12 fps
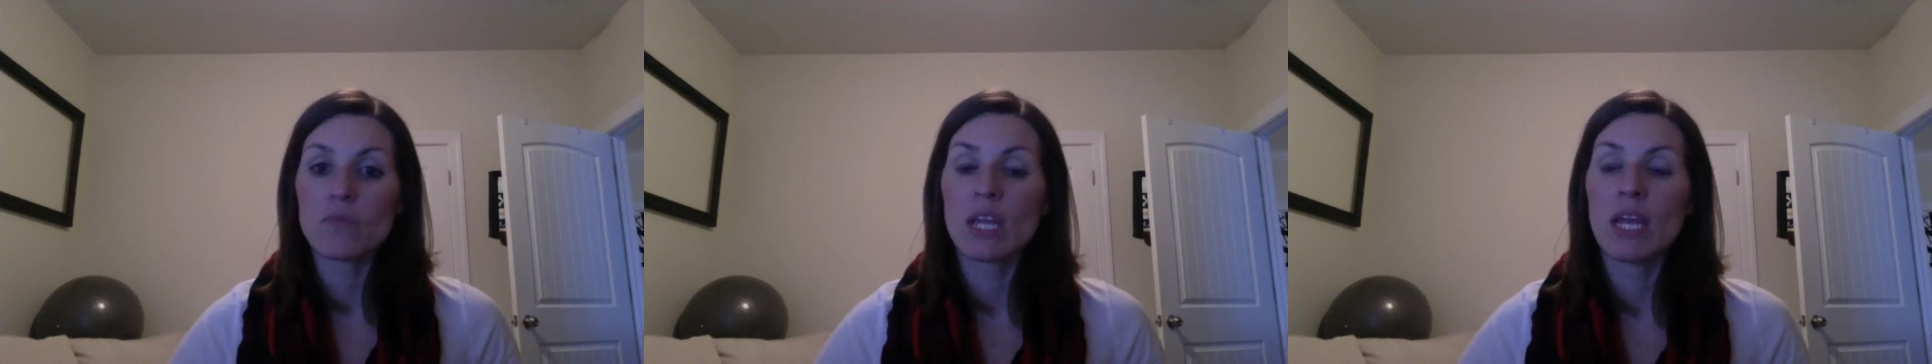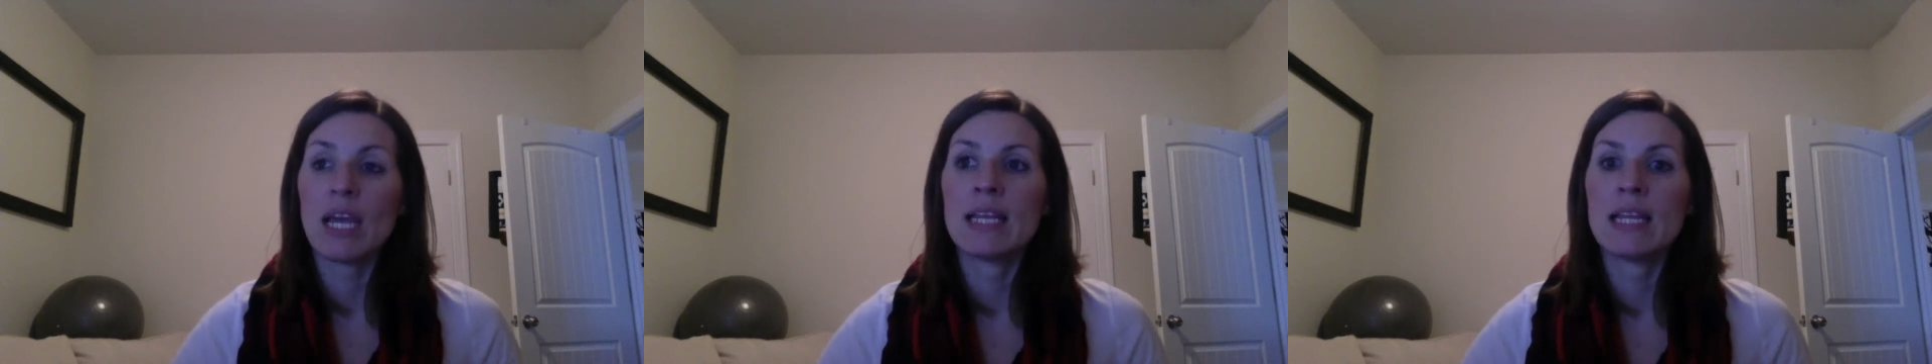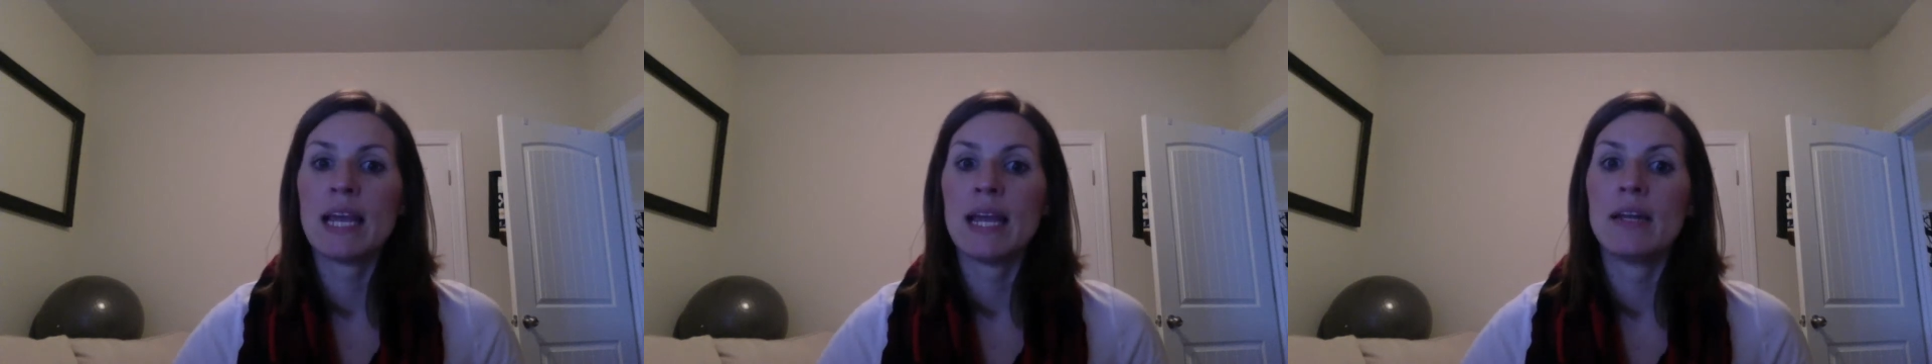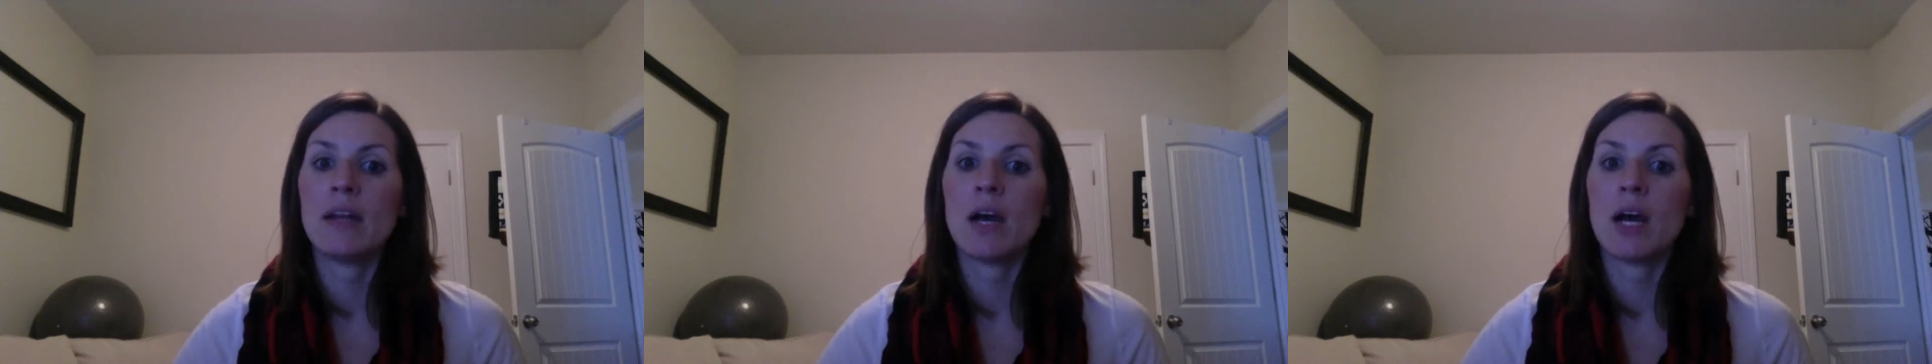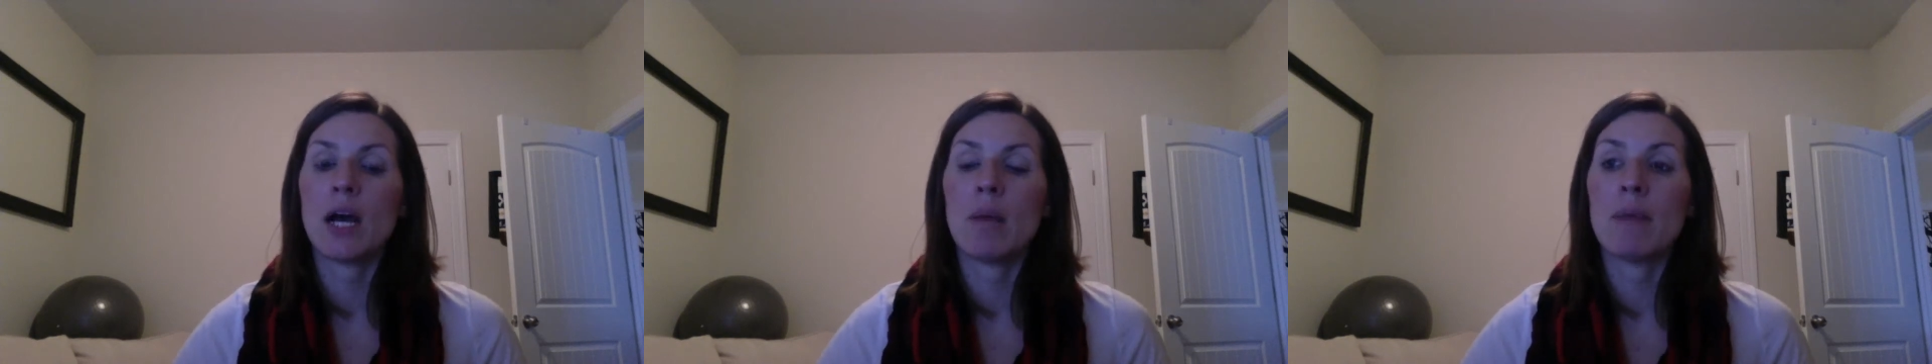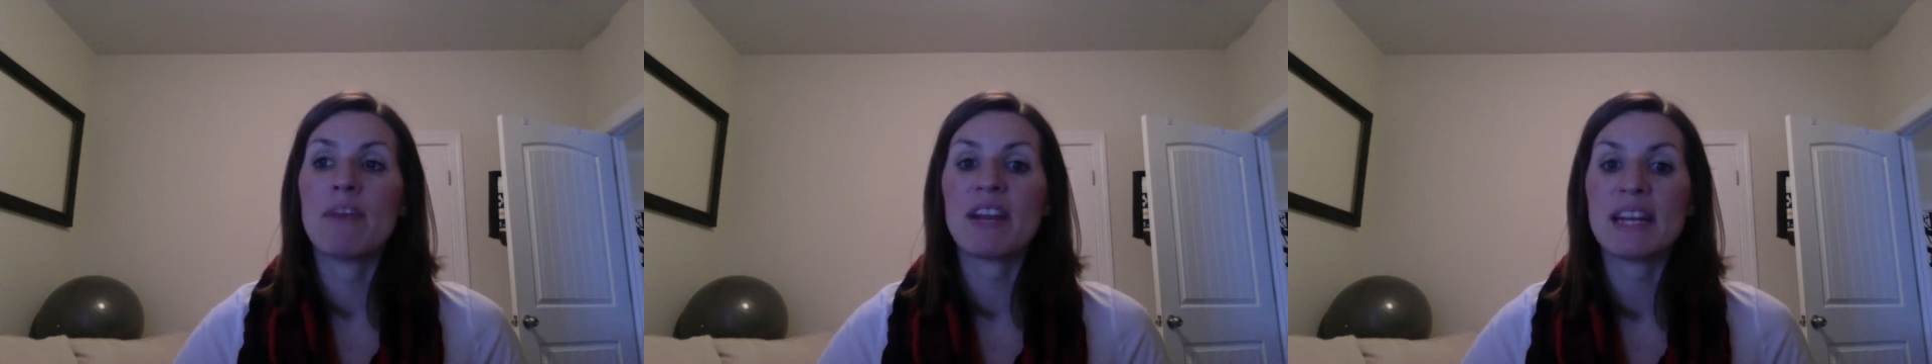And then
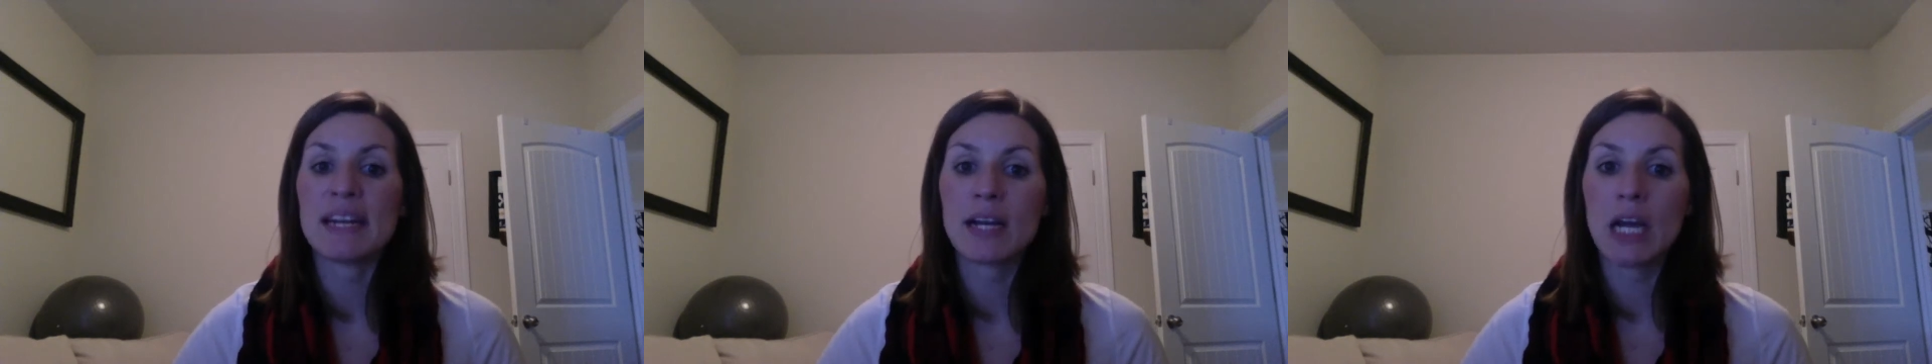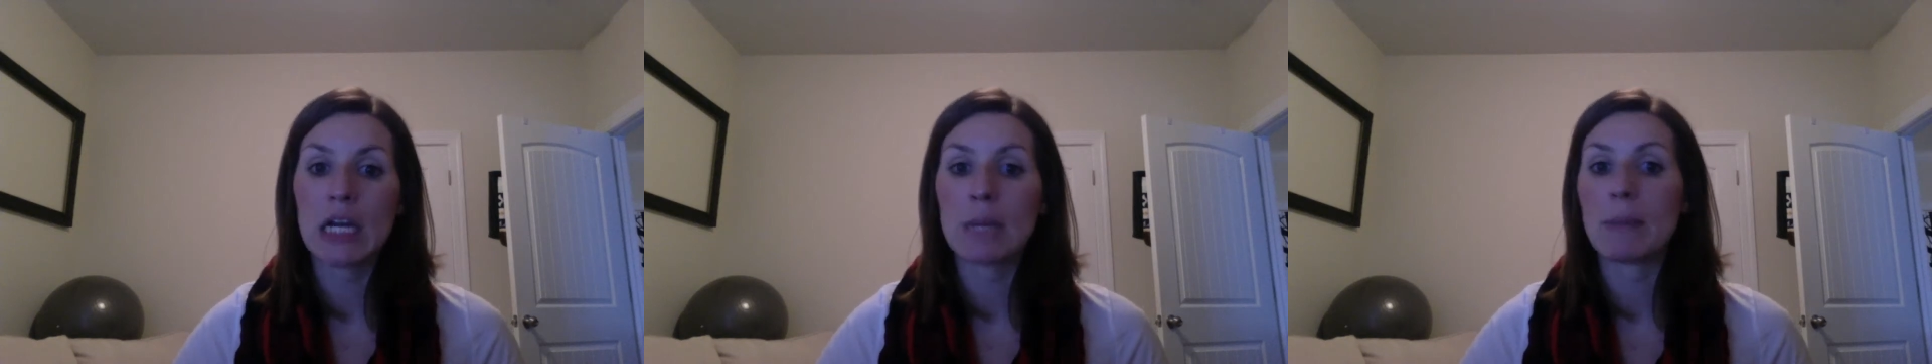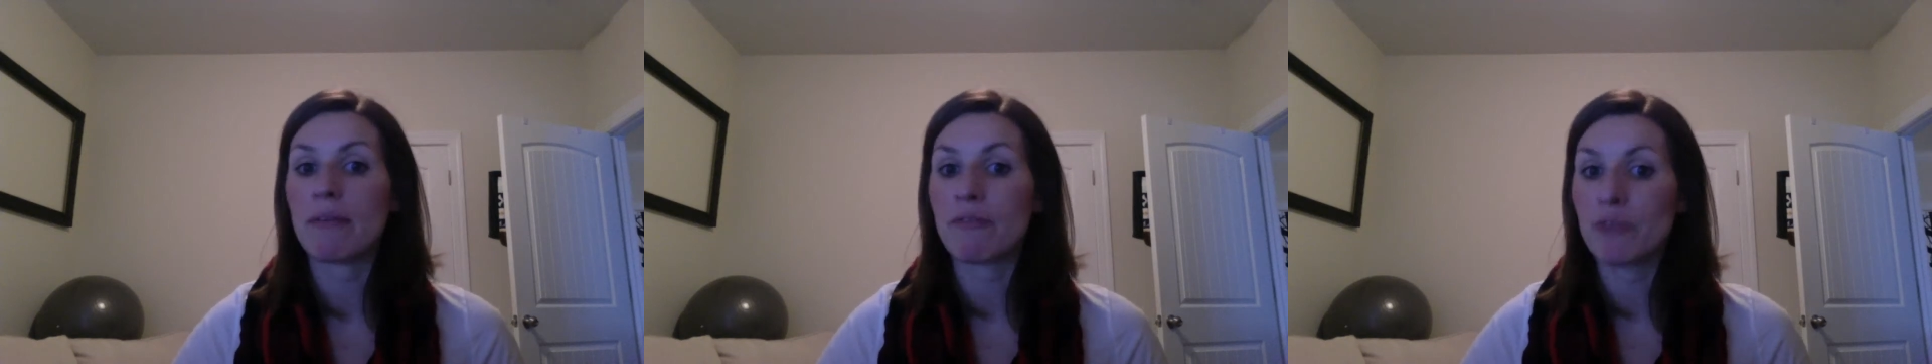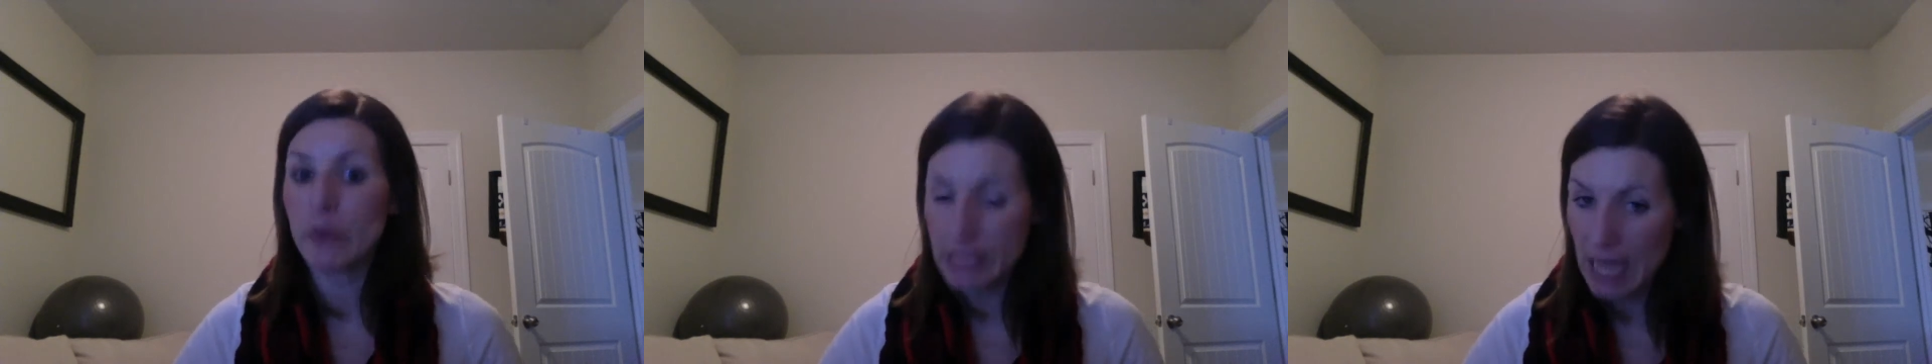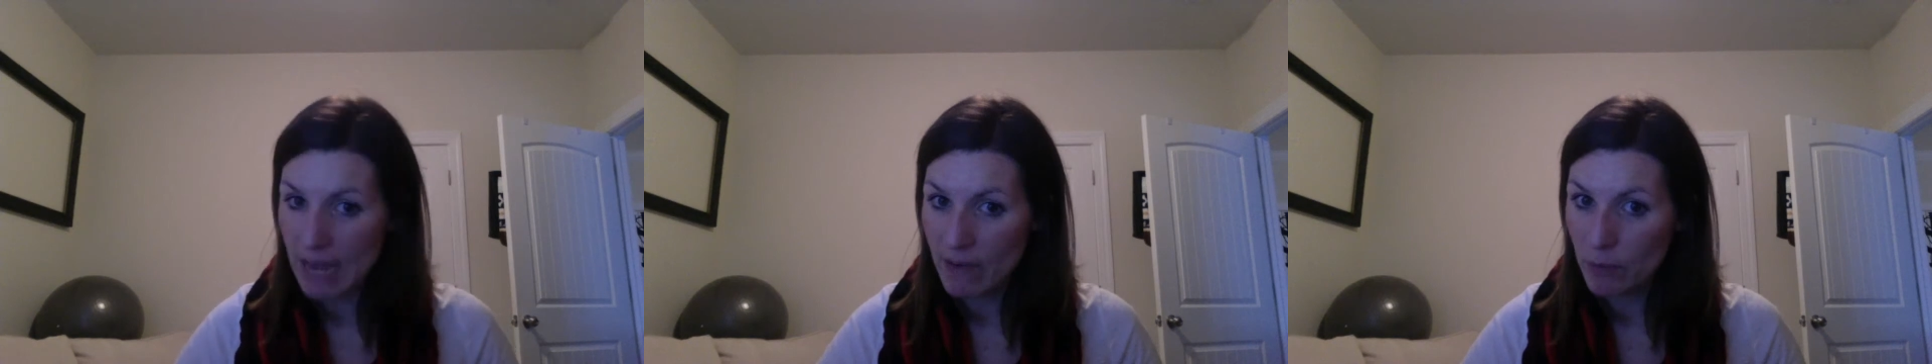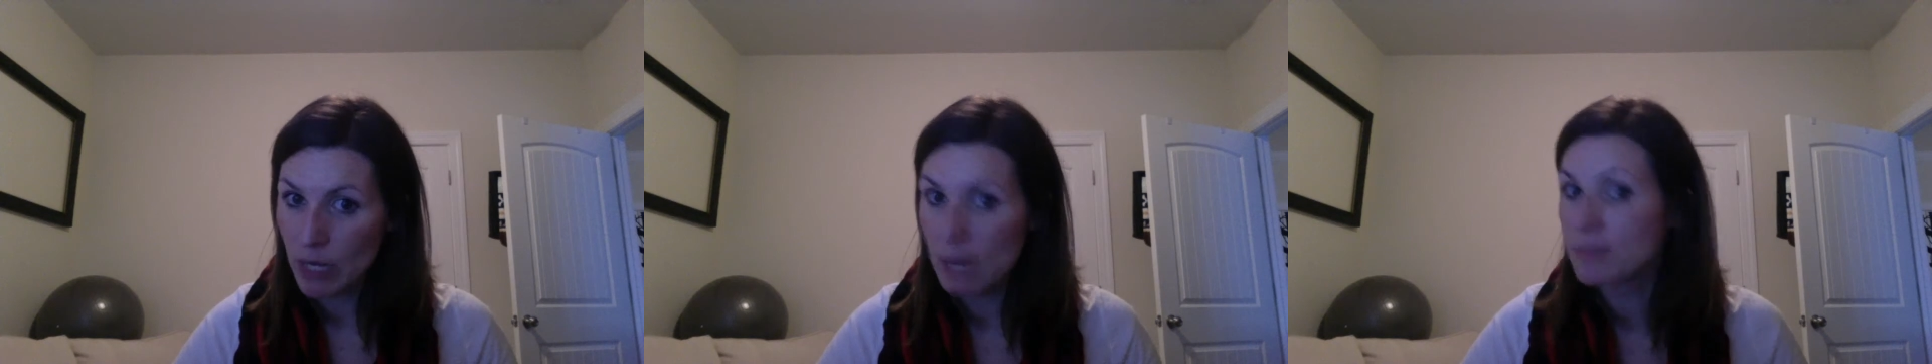if I need to cut up my fruit to have
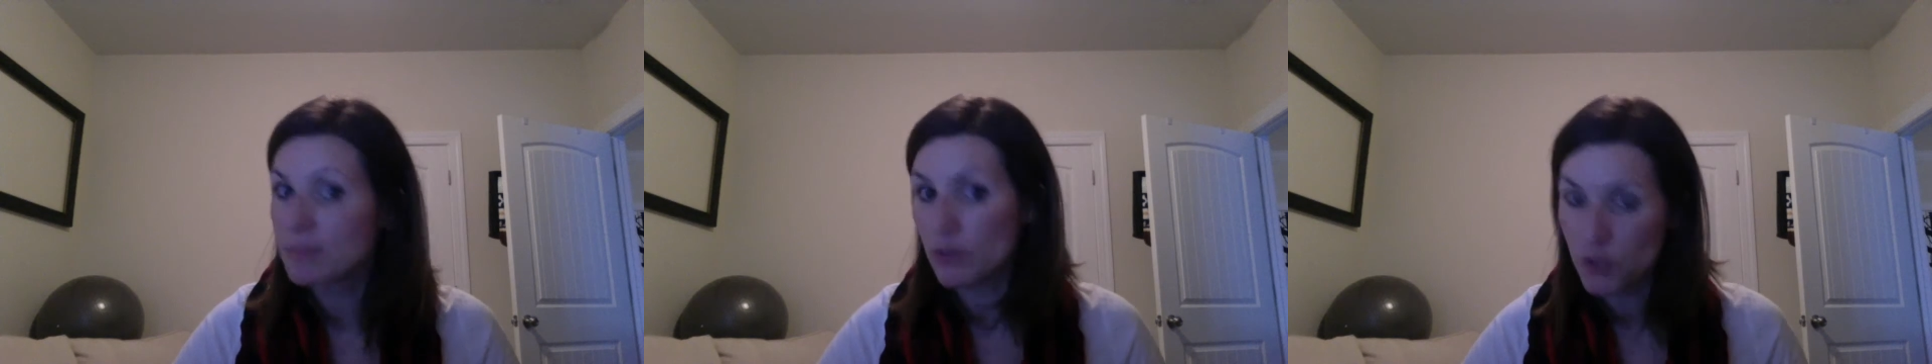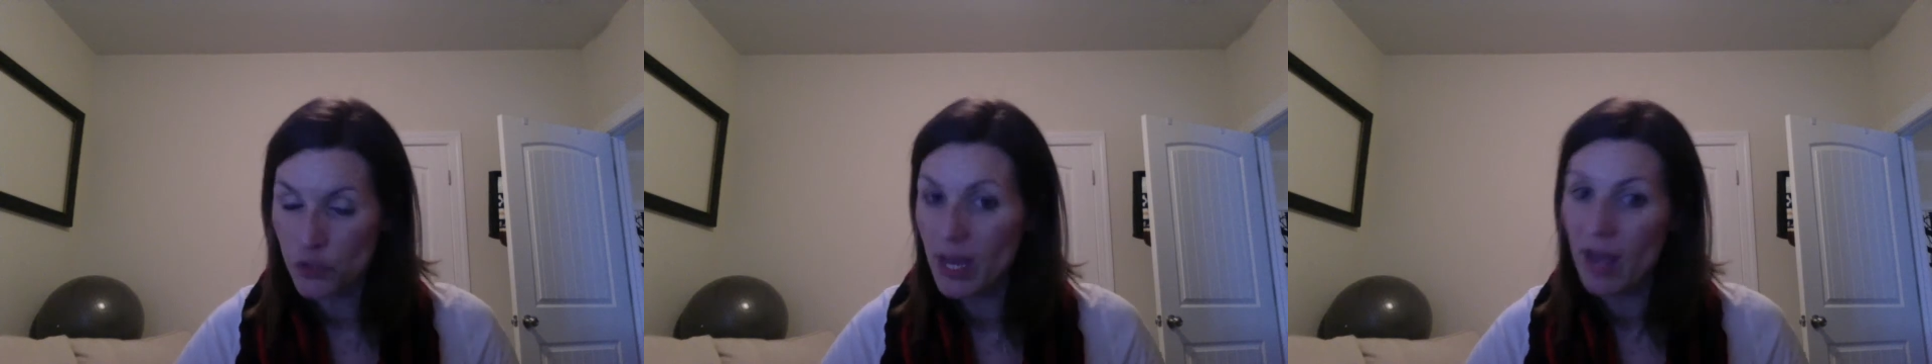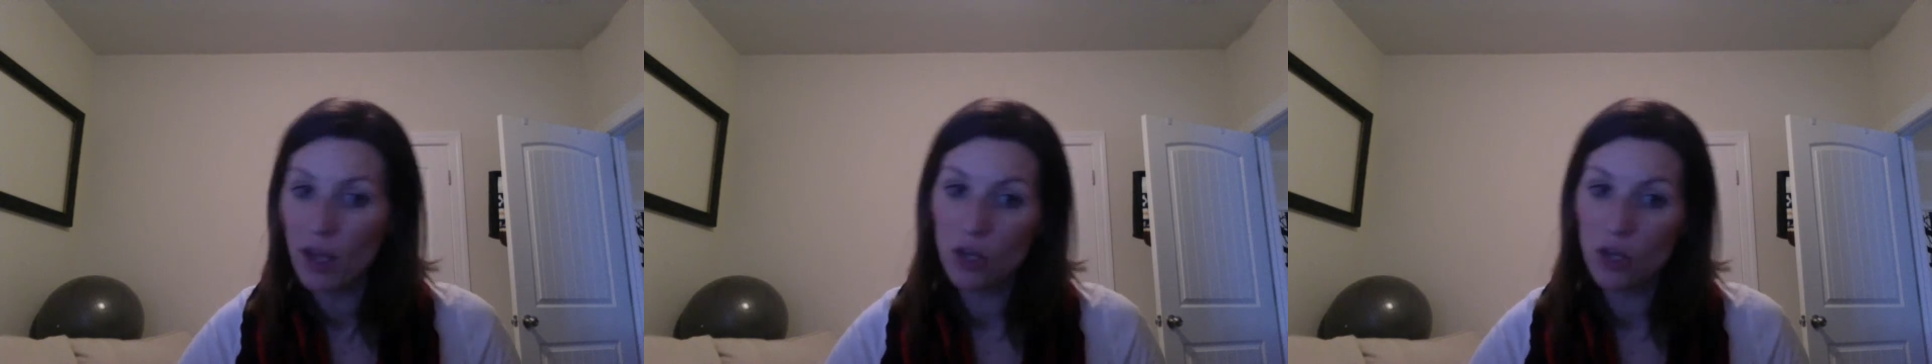it prepped, I'll do that.